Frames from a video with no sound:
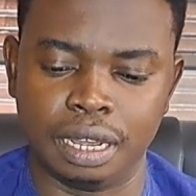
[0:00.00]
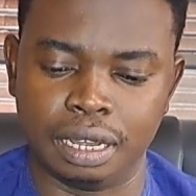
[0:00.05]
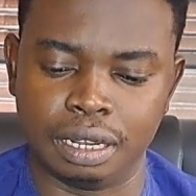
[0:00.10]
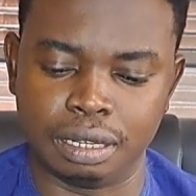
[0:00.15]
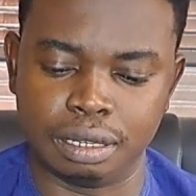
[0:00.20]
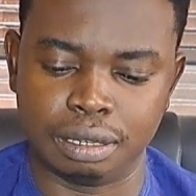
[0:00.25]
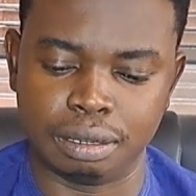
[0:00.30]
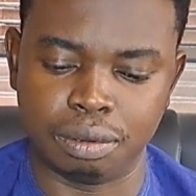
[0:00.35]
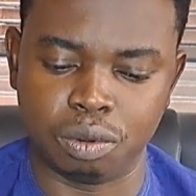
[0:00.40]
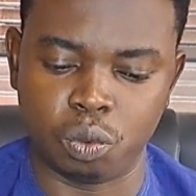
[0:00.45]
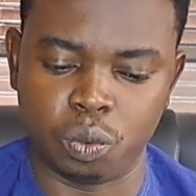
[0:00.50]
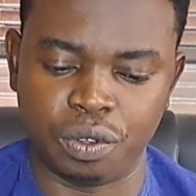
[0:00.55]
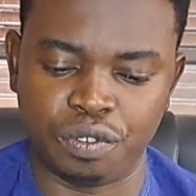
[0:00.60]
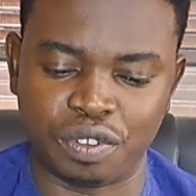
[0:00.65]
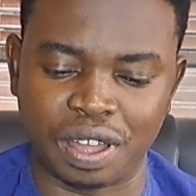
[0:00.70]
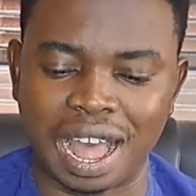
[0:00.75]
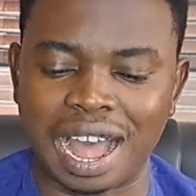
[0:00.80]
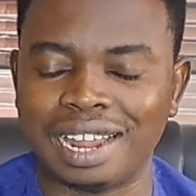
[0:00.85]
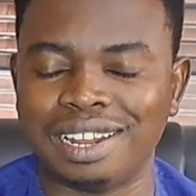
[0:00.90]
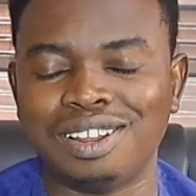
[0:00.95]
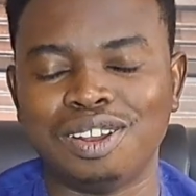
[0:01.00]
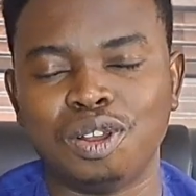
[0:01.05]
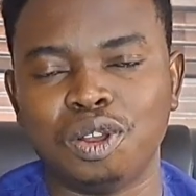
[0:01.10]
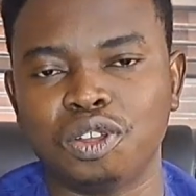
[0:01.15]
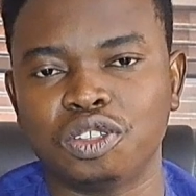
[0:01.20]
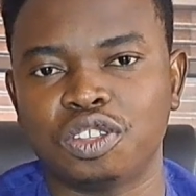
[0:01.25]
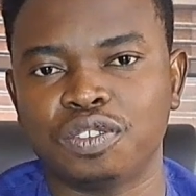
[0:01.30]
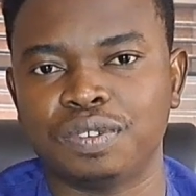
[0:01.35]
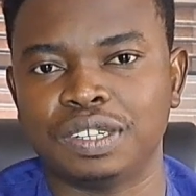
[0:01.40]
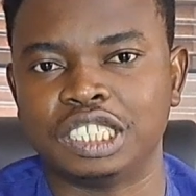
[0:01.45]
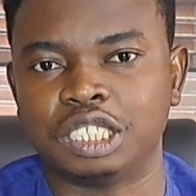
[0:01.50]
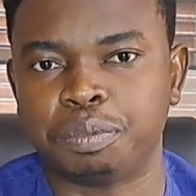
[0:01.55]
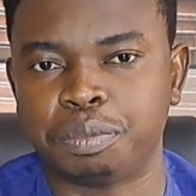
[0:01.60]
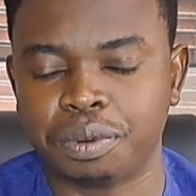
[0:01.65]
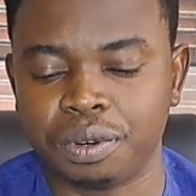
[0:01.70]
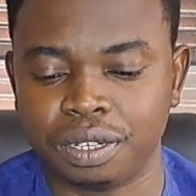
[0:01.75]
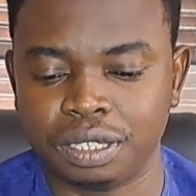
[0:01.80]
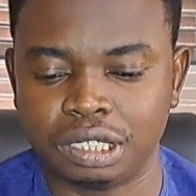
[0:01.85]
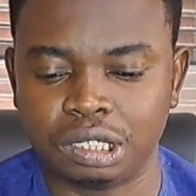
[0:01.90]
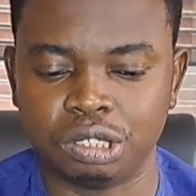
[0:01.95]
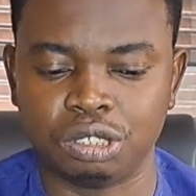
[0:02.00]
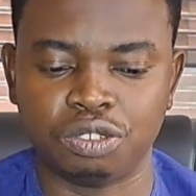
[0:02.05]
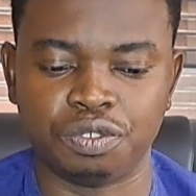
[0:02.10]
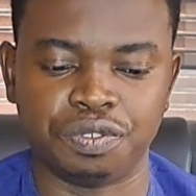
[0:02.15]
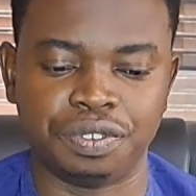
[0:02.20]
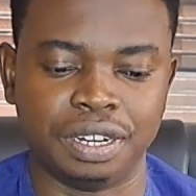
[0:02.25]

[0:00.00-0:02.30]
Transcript: And we've had a lot of experiences,